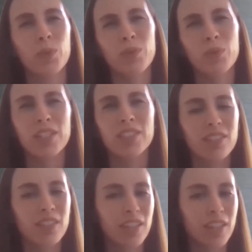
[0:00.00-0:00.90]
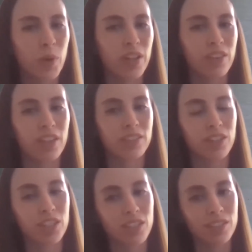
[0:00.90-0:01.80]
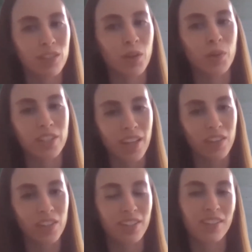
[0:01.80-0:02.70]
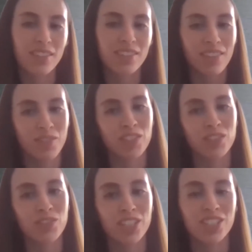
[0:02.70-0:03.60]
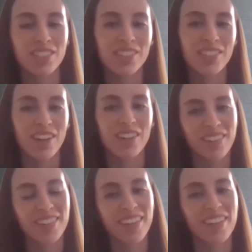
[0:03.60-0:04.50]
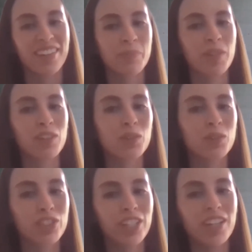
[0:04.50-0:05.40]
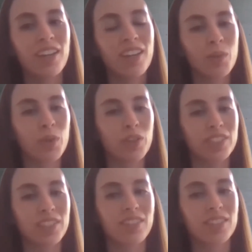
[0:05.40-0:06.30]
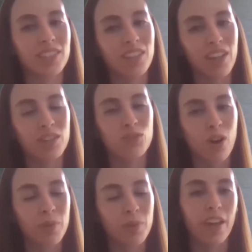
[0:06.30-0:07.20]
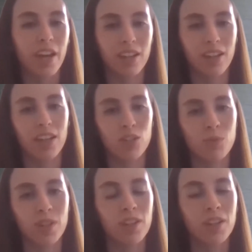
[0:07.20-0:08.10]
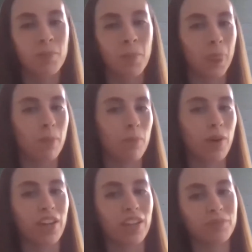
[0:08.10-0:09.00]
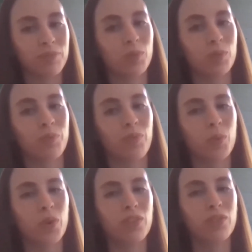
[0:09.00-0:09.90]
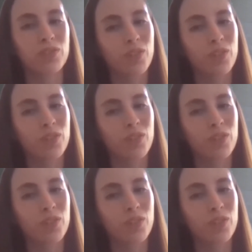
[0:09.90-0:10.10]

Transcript: recently, when things are slowing down and restrictions are getting a bit looser, we've seen a slight drop in that engagement. But we've